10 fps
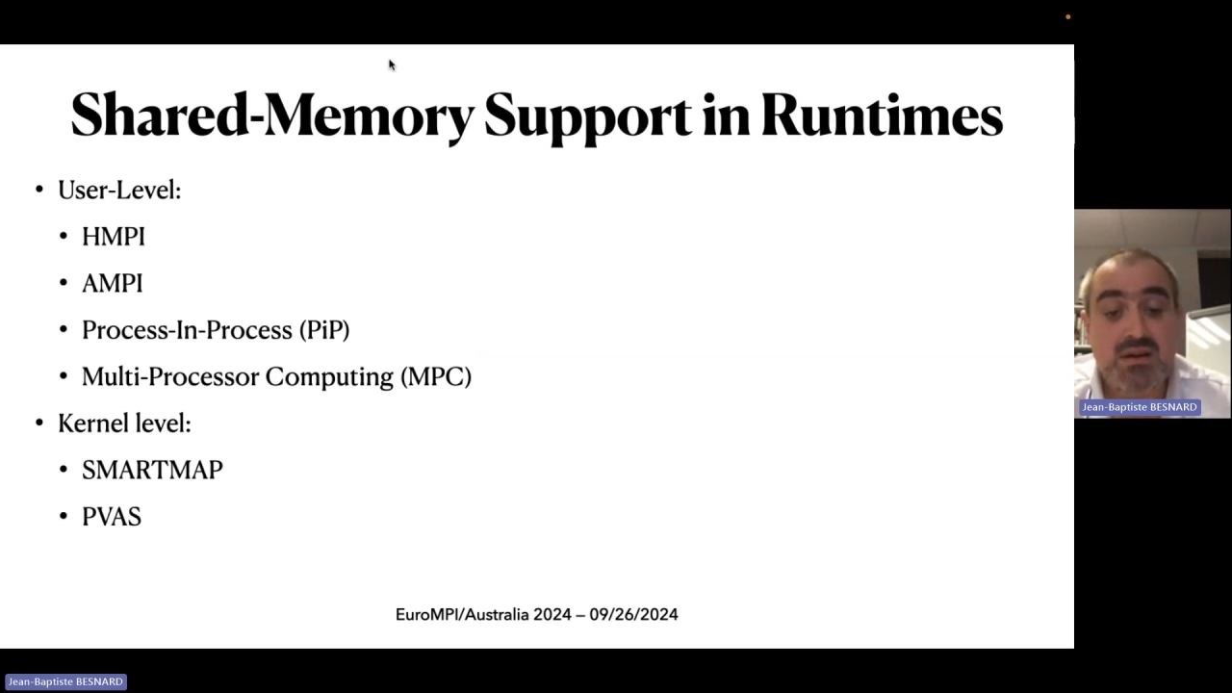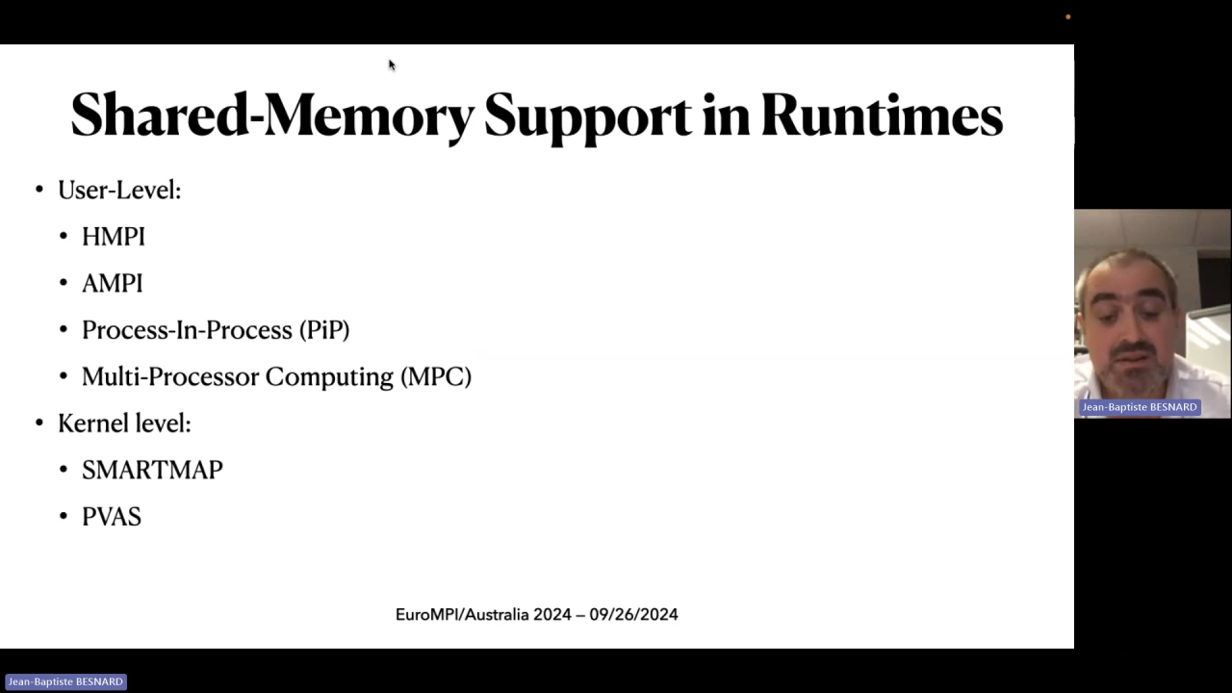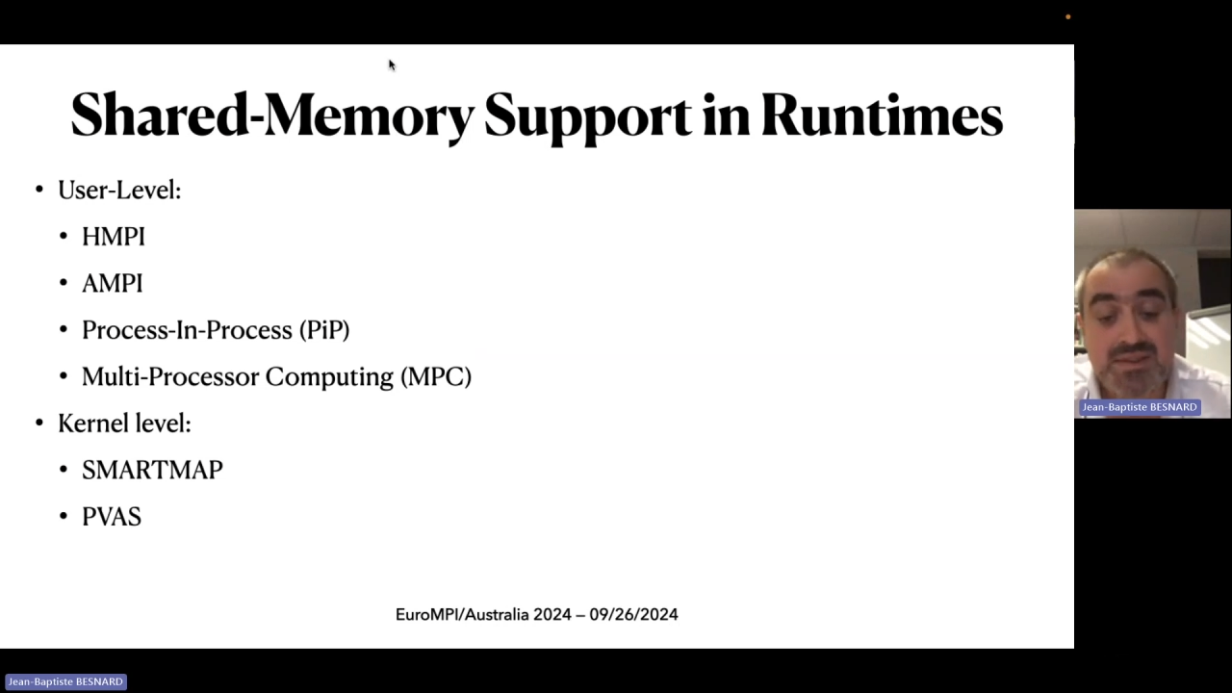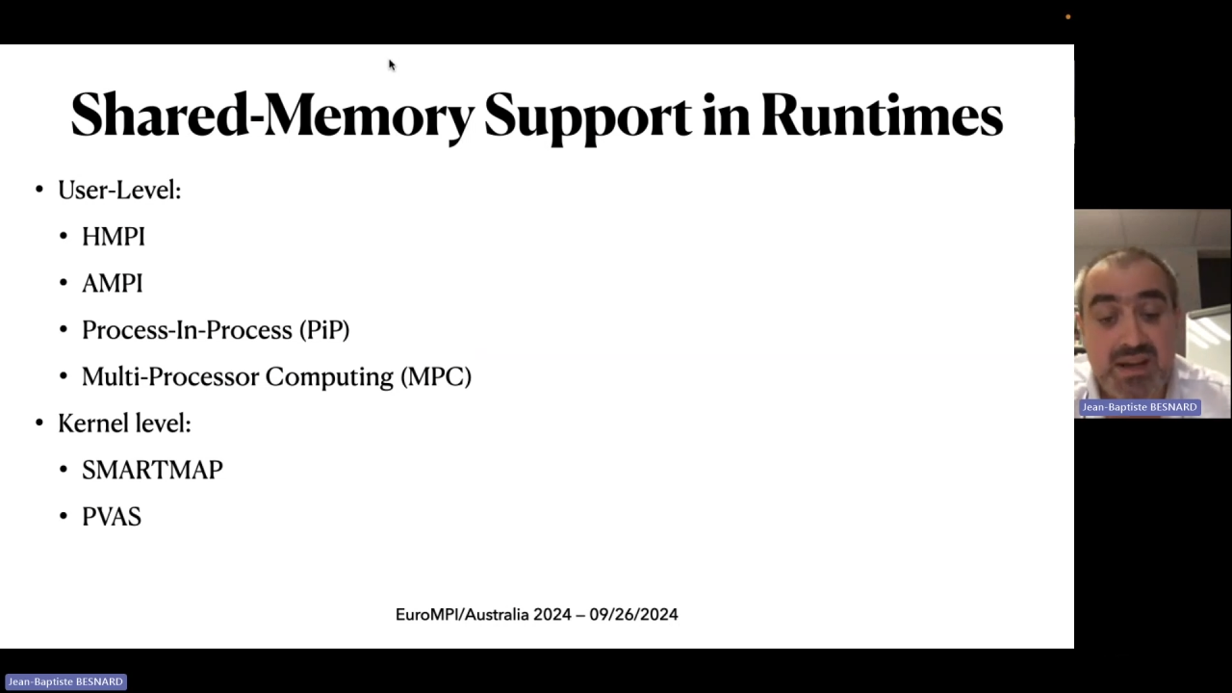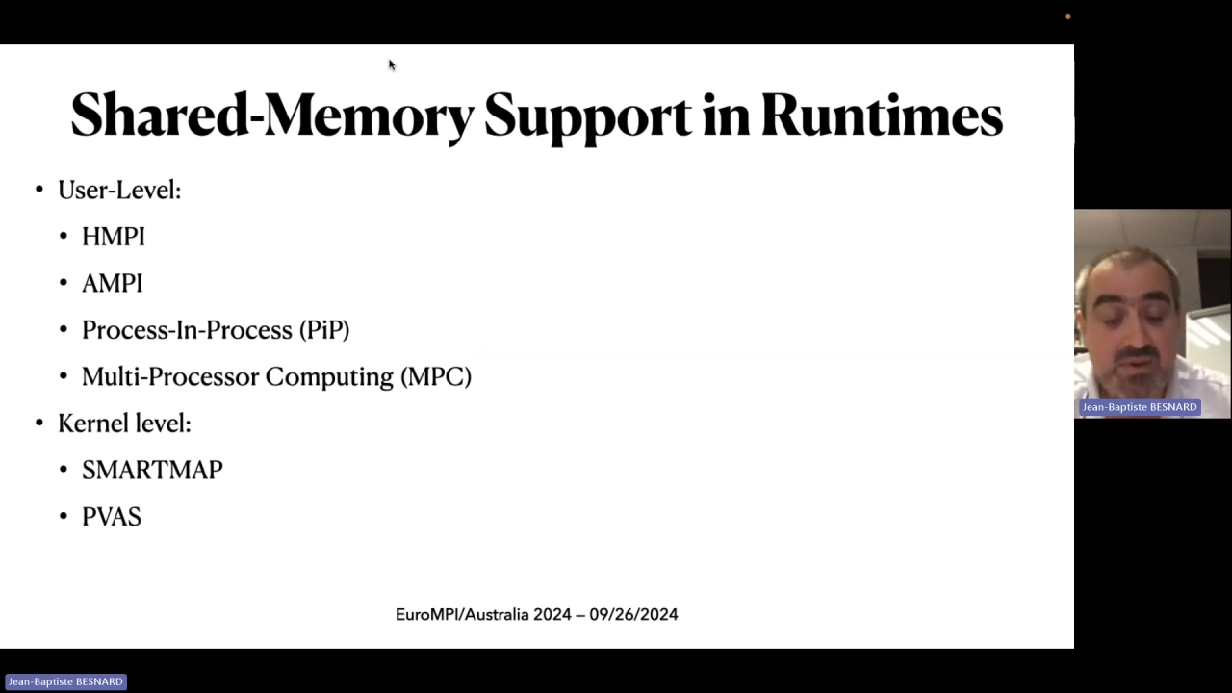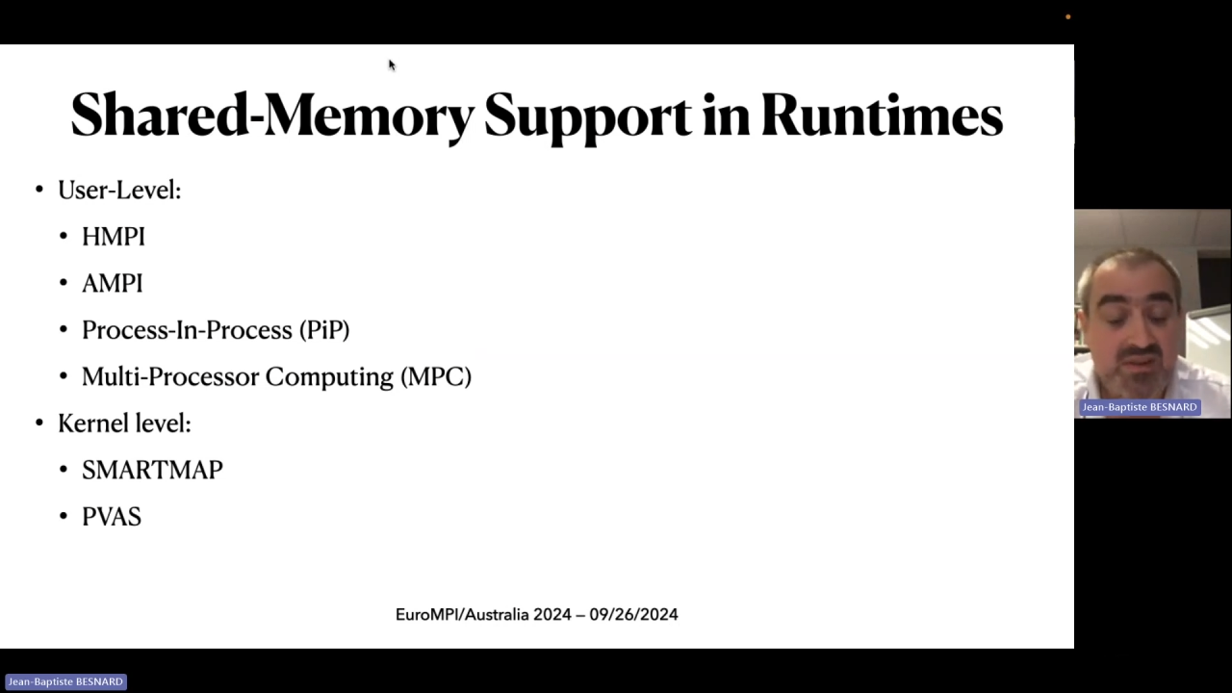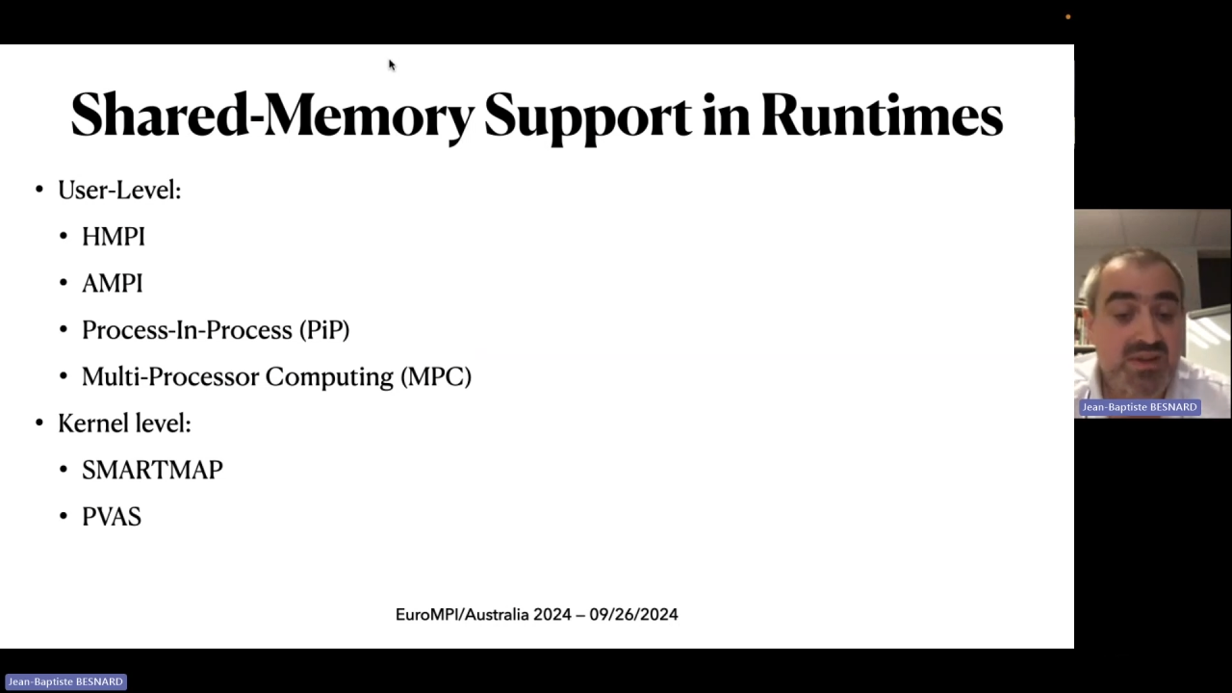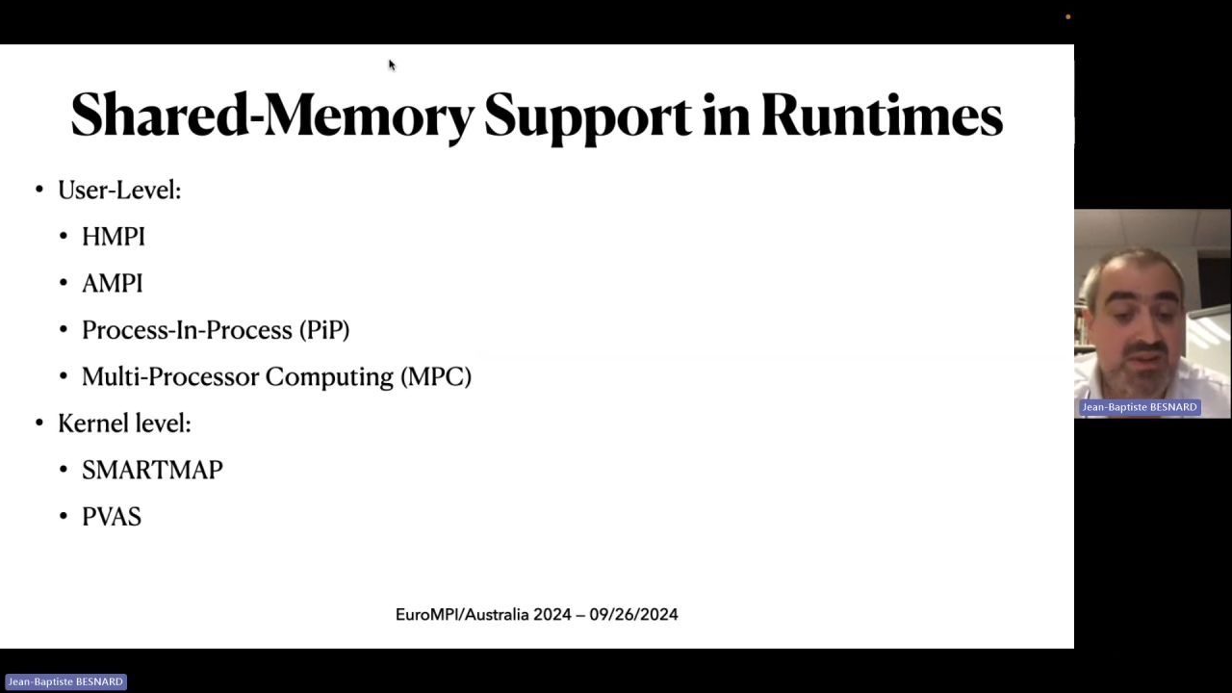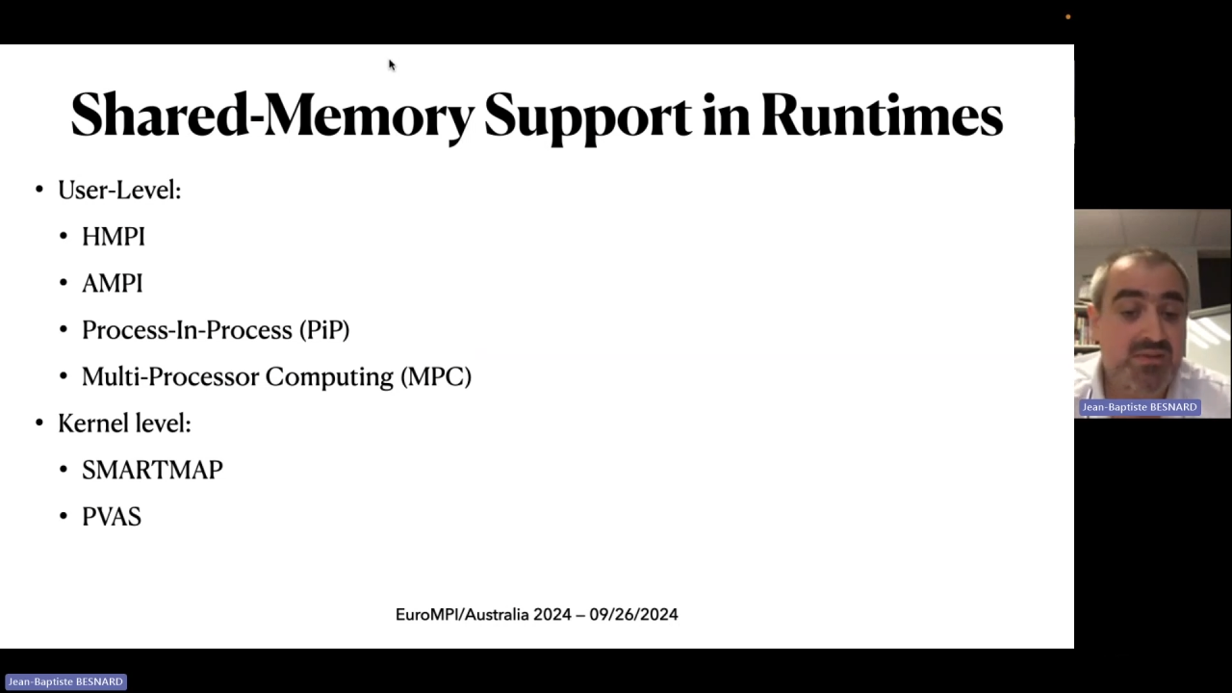runtime I've been